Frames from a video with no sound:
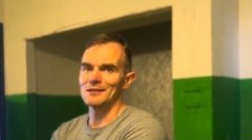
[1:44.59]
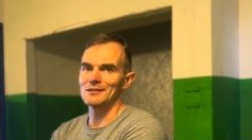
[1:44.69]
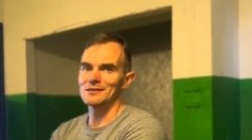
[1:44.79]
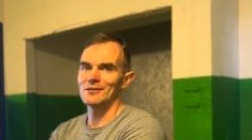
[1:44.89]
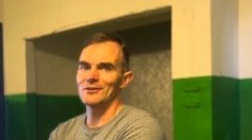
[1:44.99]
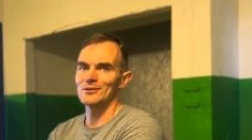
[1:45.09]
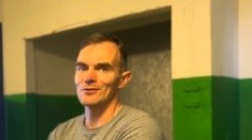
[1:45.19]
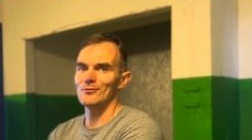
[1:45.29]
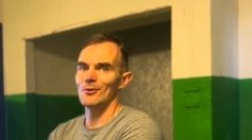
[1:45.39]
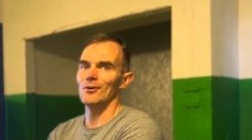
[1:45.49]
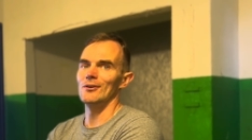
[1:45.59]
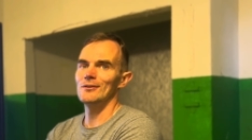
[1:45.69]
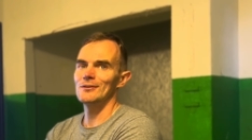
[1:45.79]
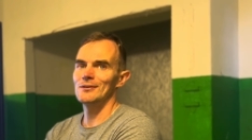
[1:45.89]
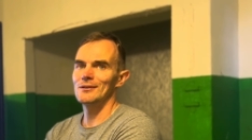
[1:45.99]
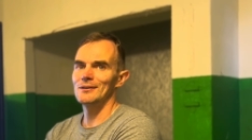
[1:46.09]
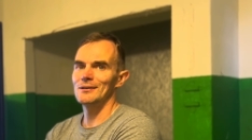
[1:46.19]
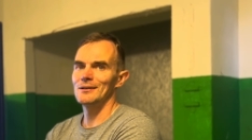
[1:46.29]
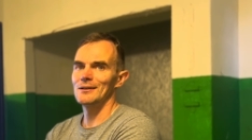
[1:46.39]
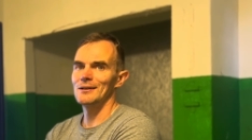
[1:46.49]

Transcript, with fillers: This is Arnis, who agreed to show me